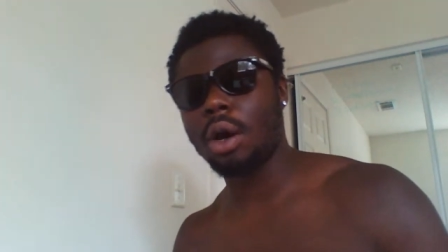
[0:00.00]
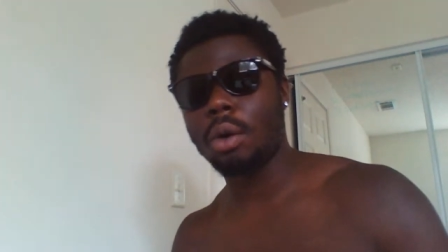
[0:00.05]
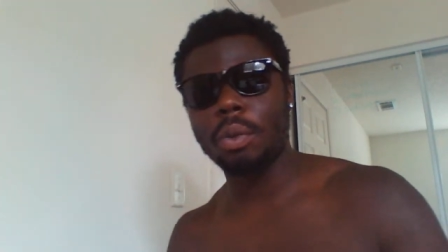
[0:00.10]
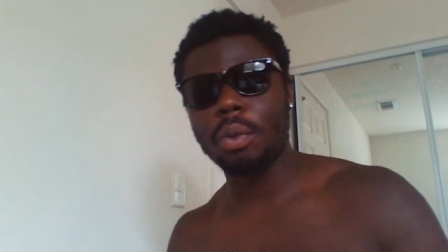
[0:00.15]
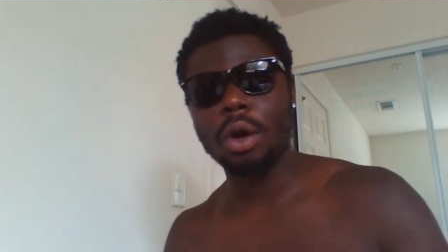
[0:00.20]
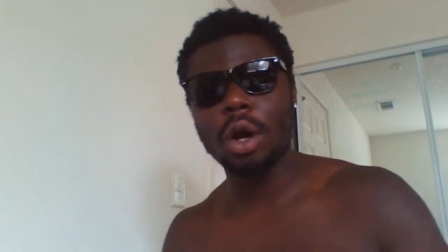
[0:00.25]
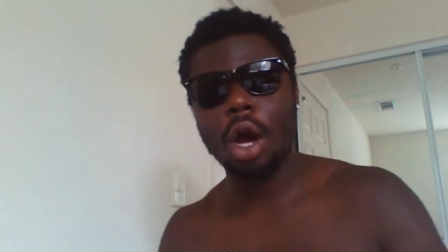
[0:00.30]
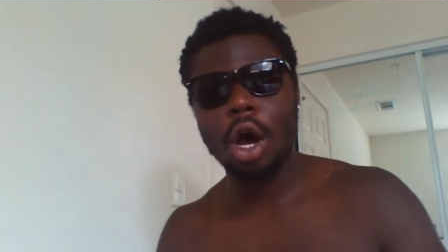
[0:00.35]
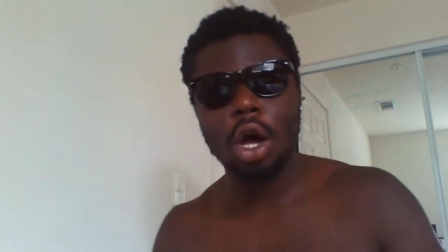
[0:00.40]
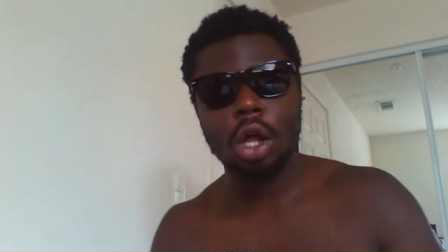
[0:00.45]

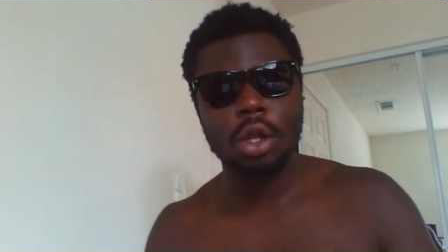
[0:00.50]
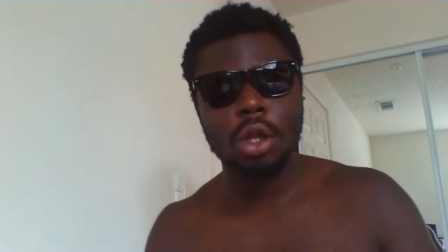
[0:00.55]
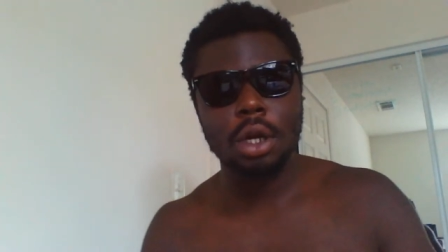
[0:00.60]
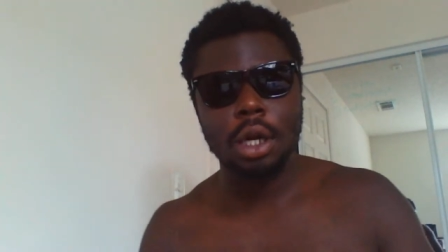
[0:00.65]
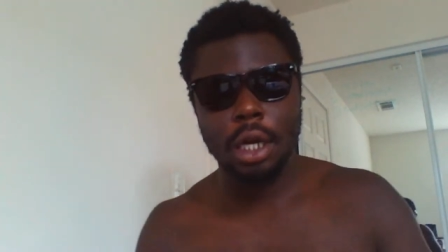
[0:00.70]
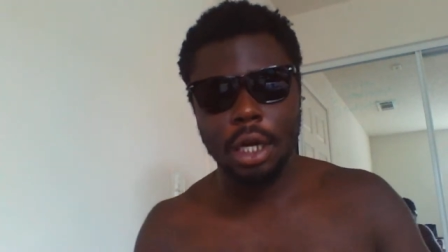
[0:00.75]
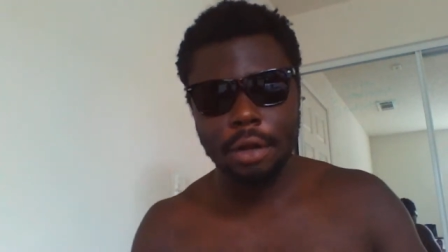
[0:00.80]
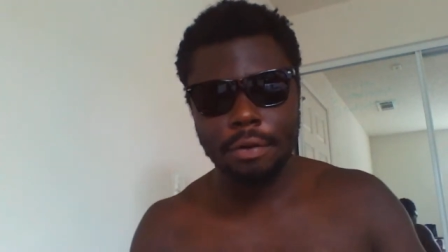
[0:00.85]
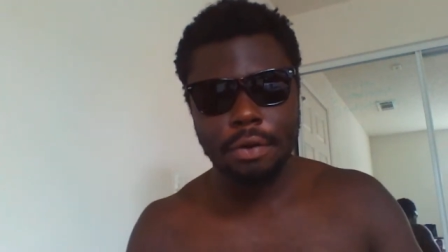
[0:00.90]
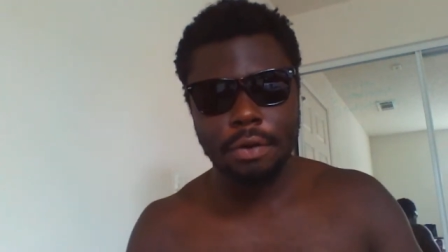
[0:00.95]
we're all on
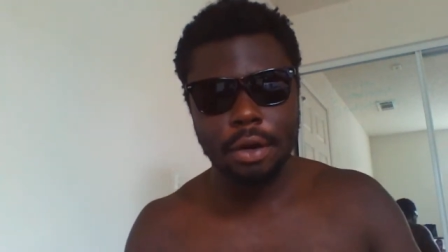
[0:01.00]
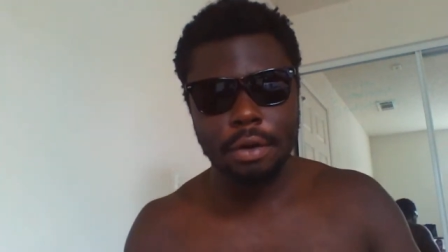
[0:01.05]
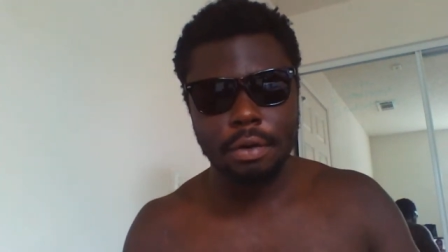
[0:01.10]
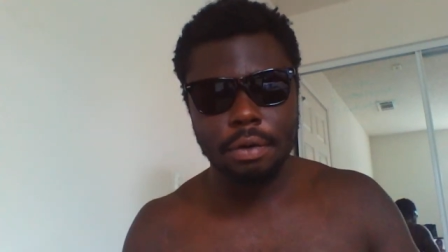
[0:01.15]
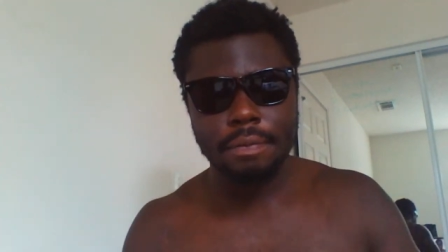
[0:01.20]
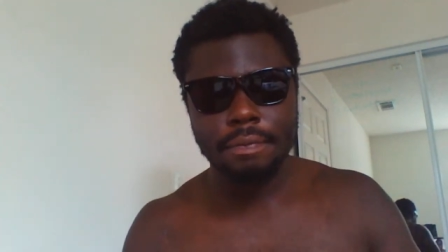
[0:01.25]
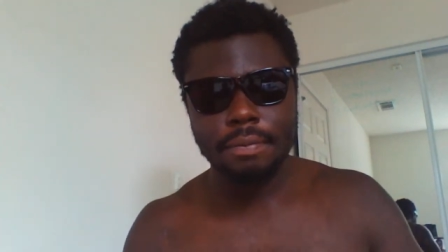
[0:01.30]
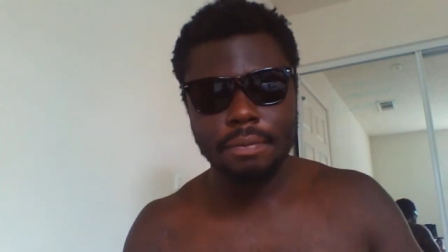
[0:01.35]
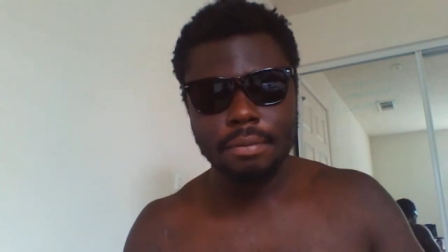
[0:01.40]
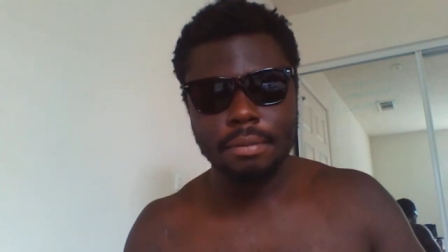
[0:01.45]
a different
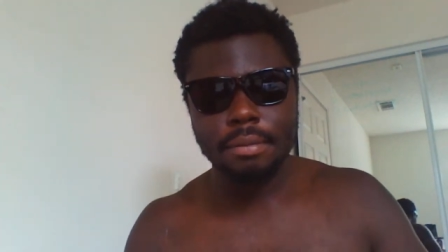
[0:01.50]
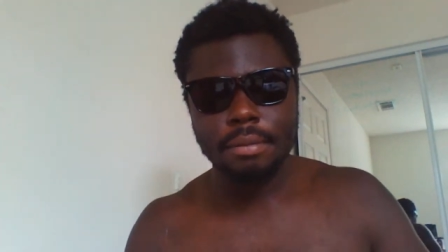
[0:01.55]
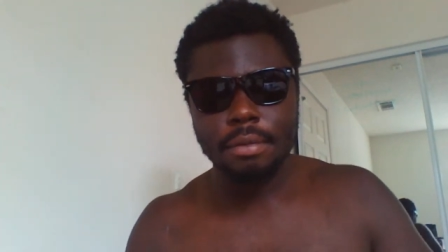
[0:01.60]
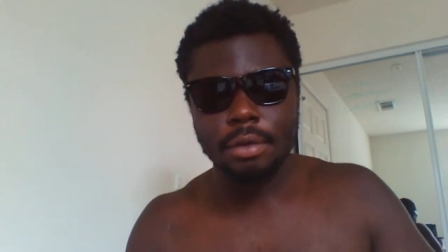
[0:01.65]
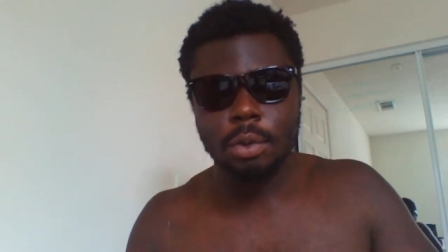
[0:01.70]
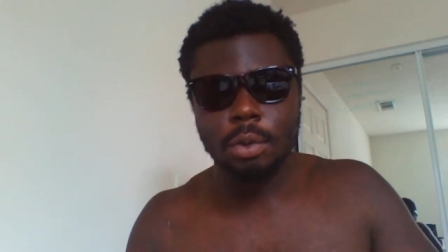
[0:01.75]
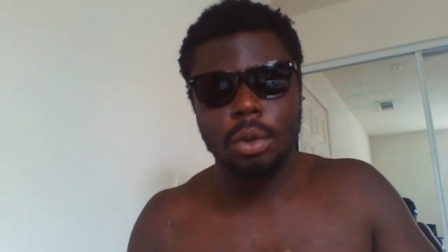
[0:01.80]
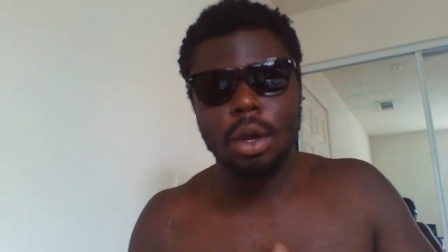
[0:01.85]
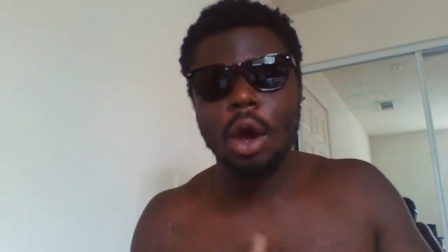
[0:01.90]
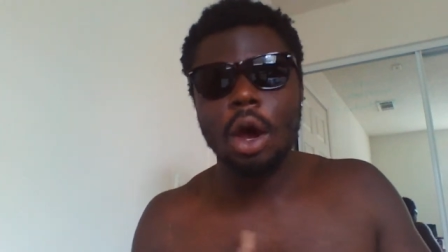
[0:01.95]

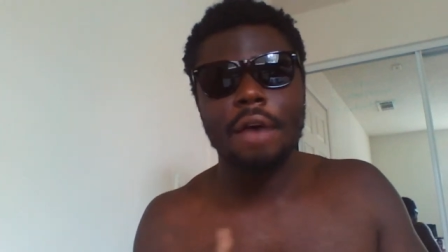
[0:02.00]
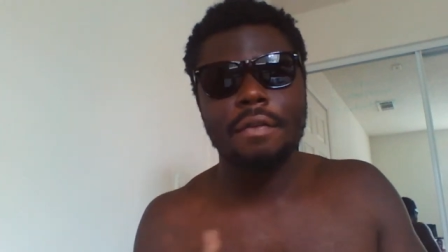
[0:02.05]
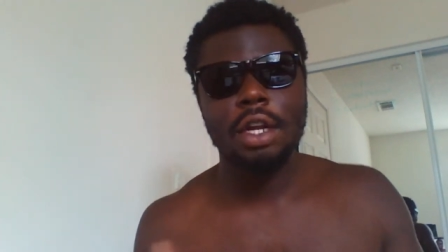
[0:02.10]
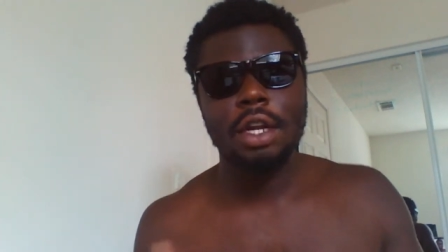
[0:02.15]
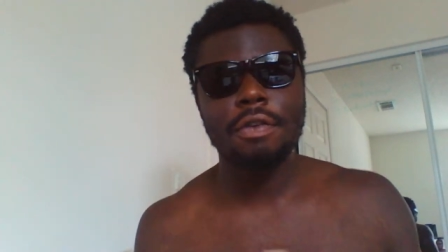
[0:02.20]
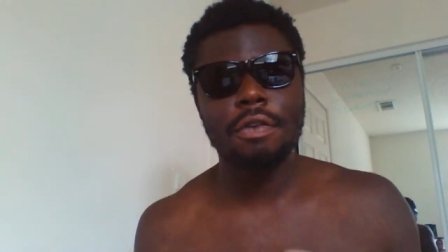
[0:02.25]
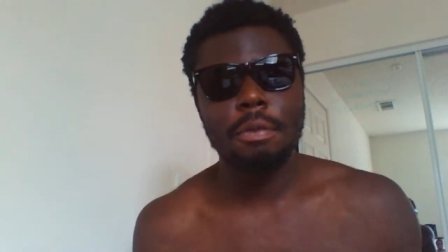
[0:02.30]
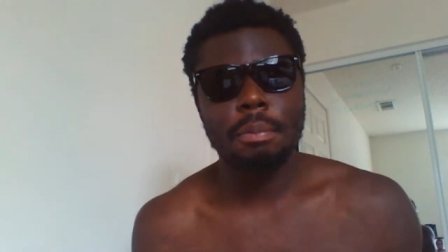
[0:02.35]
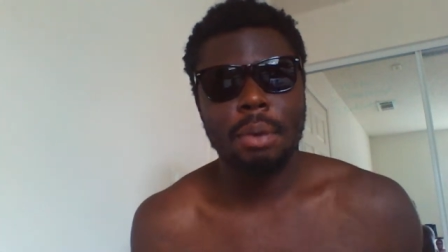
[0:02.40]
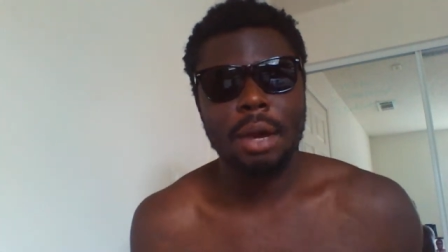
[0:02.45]
we all have a
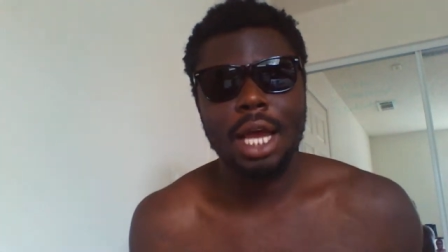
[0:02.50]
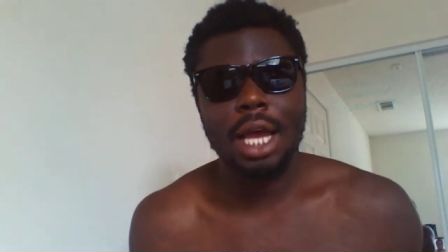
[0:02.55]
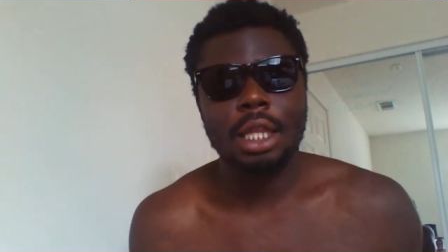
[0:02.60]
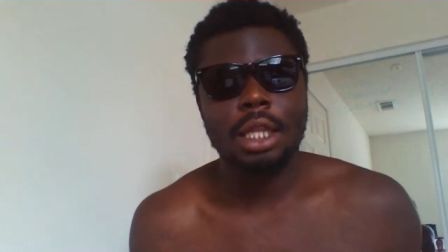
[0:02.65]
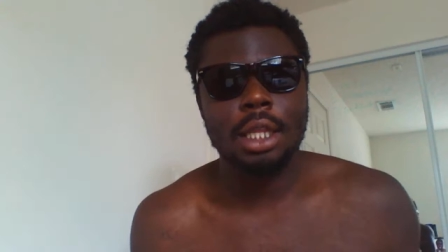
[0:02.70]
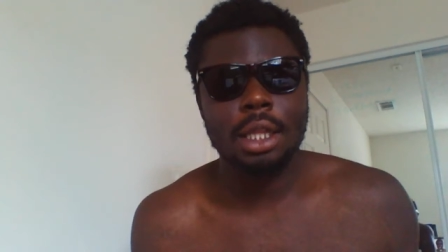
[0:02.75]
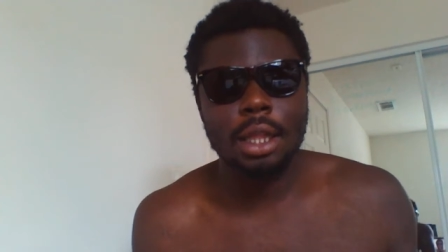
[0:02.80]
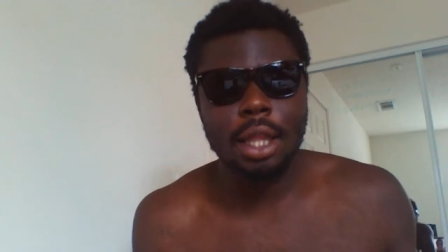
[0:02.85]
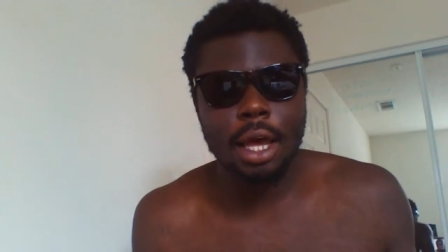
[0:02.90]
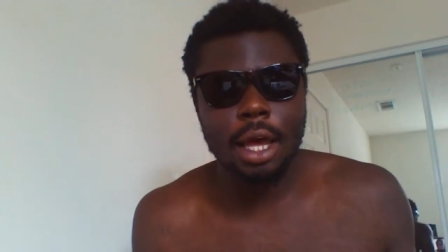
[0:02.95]
different path
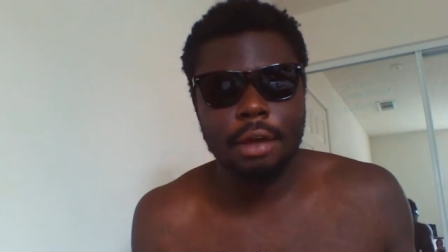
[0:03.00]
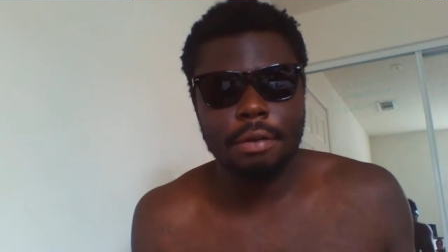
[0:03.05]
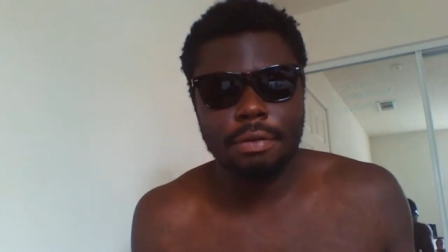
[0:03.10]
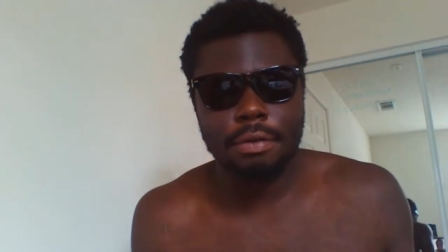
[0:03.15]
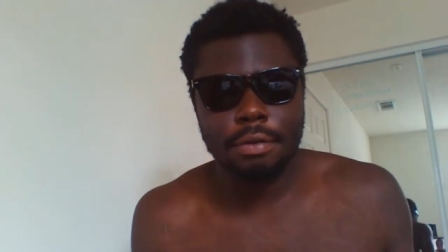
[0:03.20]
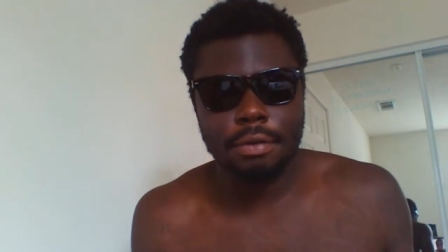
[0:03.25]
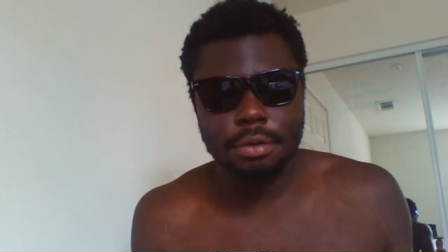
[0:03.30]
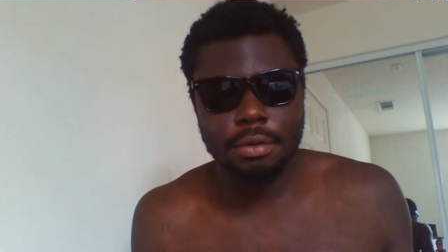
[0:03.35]
in life.